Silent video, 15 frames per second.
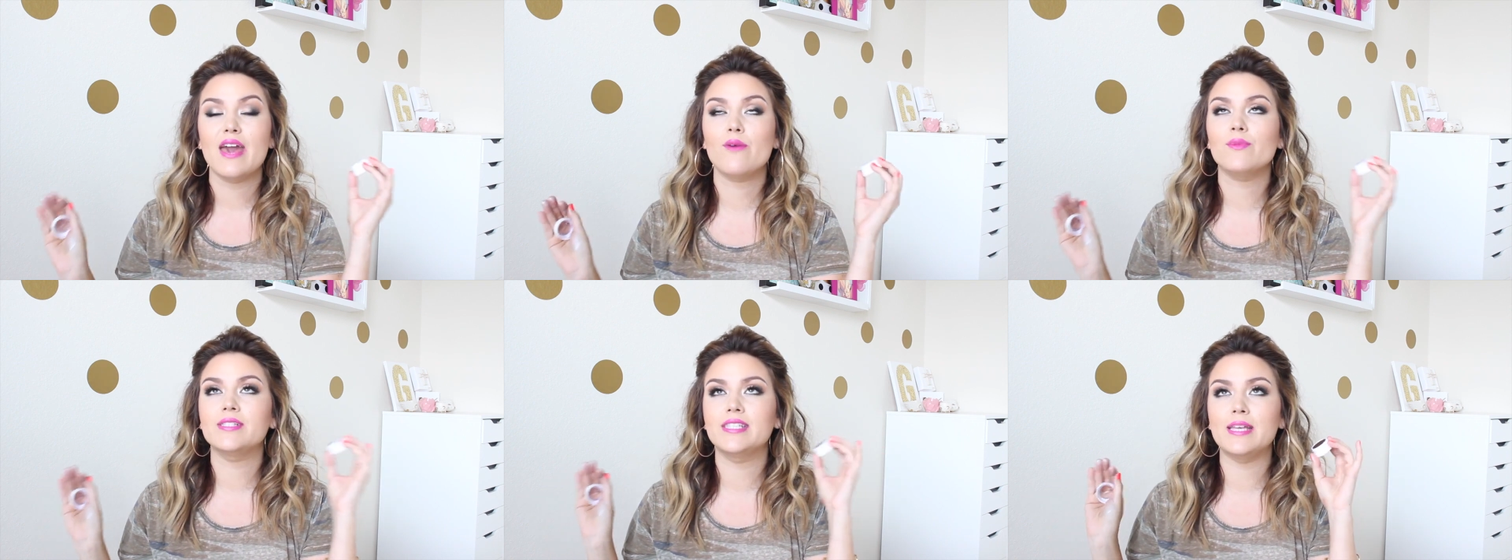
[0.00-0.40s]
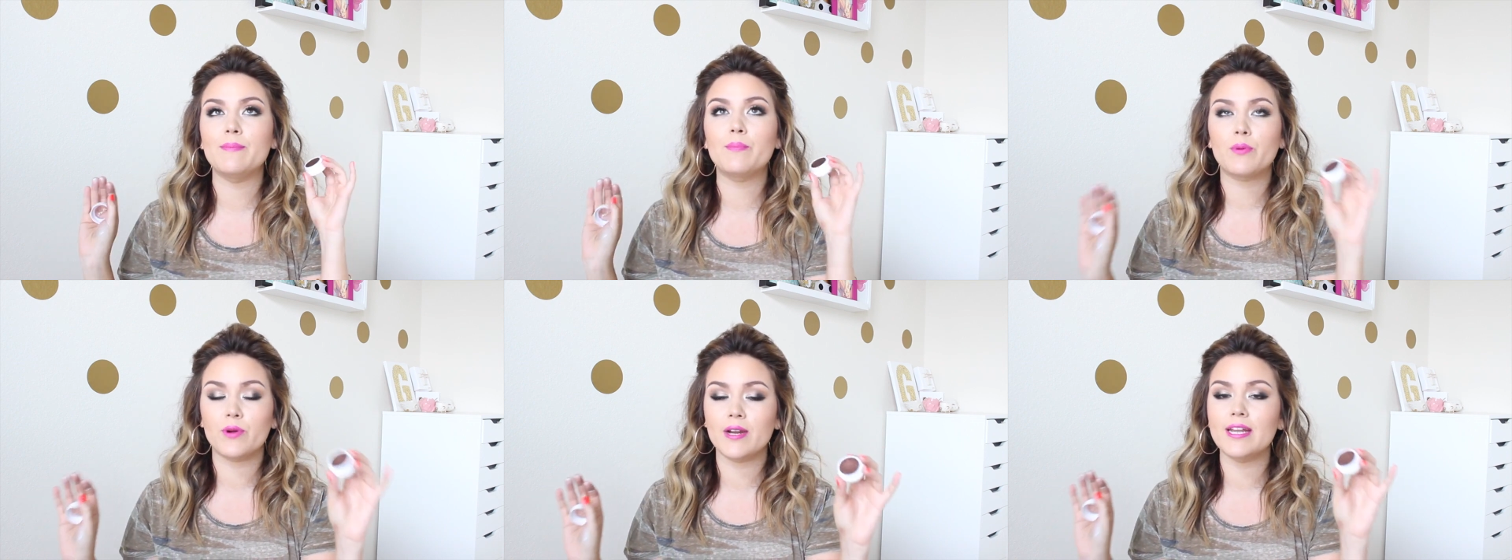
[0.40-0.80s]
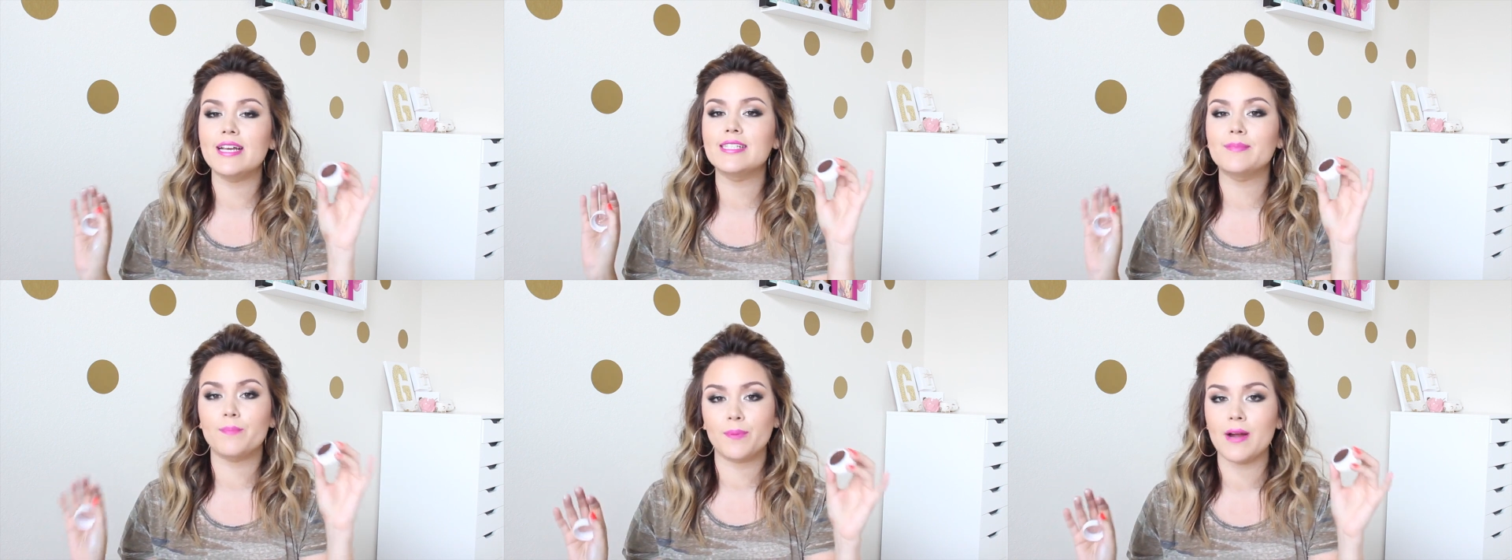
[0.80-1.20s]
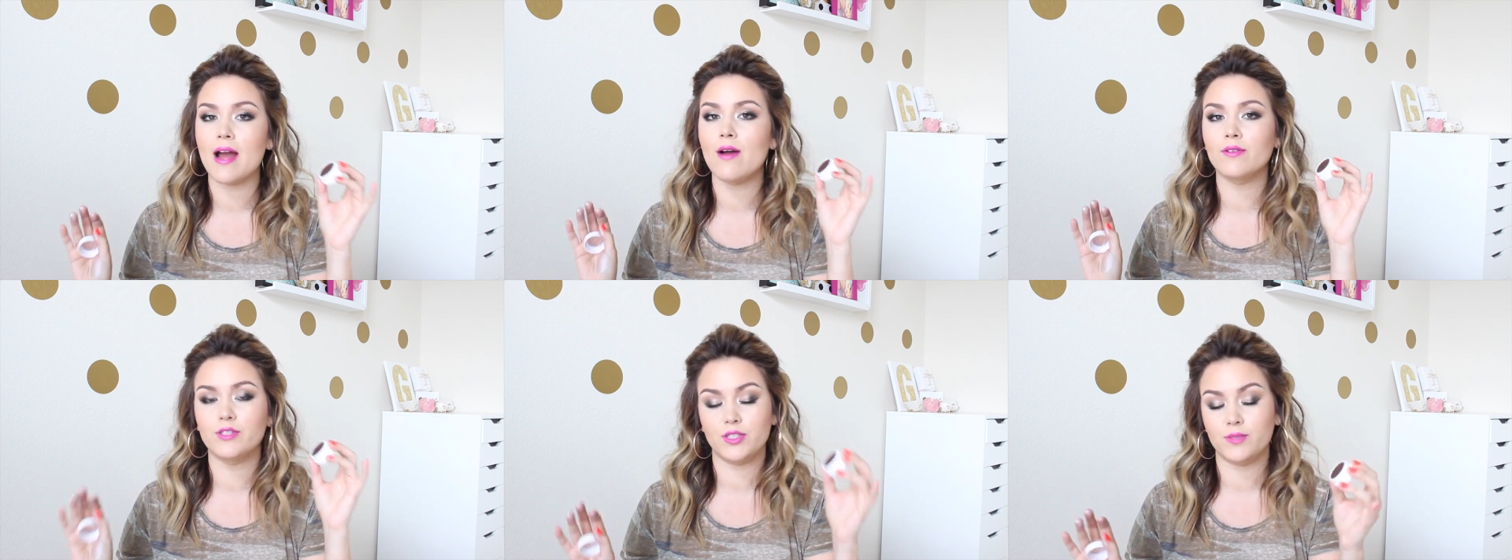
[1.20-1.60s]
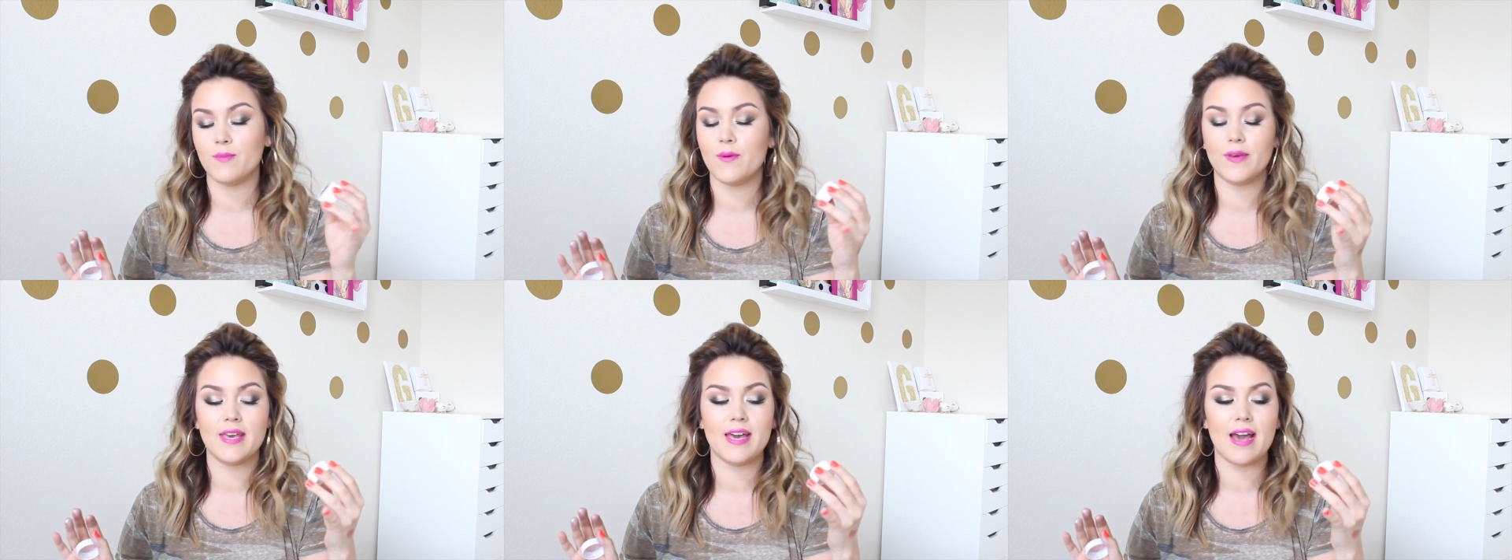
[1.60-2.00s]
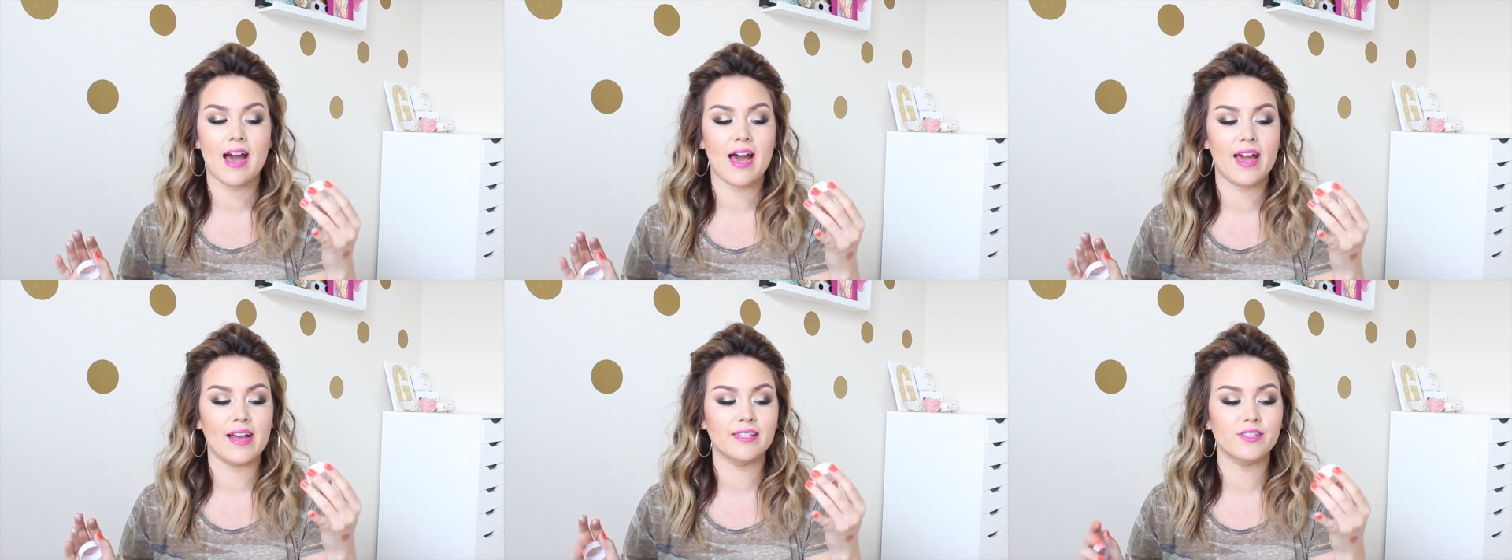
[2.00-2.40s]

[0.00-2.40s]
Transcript: It was the prettiest brown smoky eye.